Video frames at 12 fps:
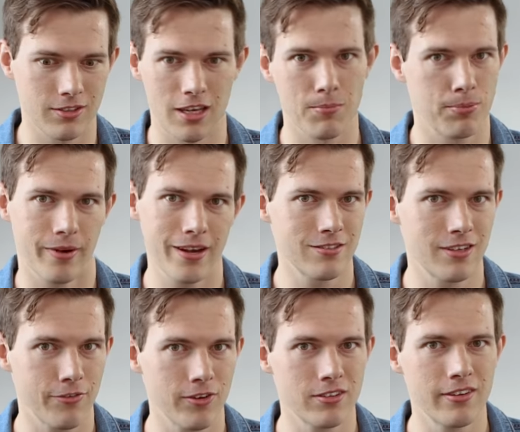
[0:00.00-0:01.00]
the same price
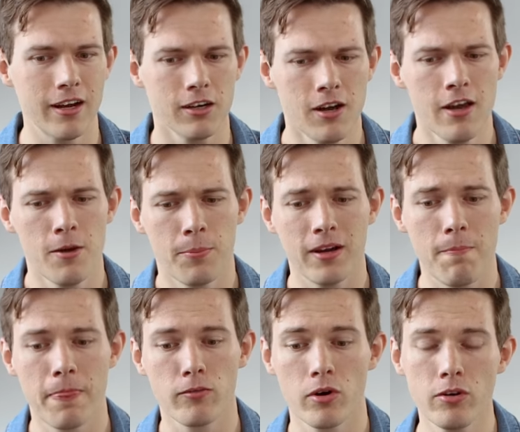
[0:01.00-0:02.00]
difference there.
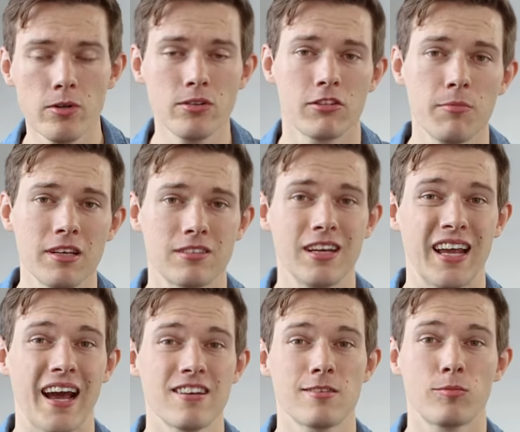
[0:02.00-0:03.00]
But the Roku streaming stick
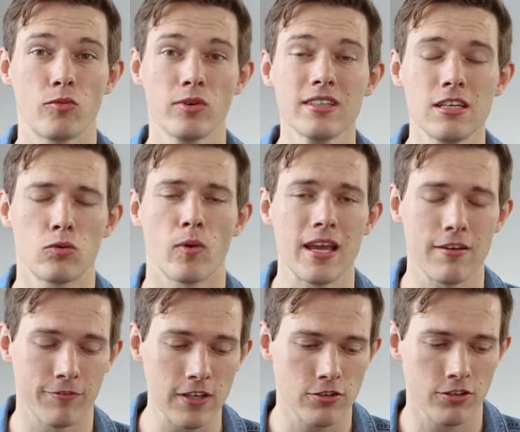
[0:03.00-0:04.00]
has some really great
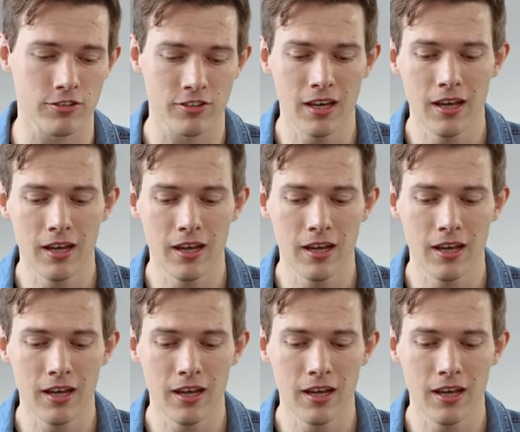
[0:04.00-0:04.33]
features,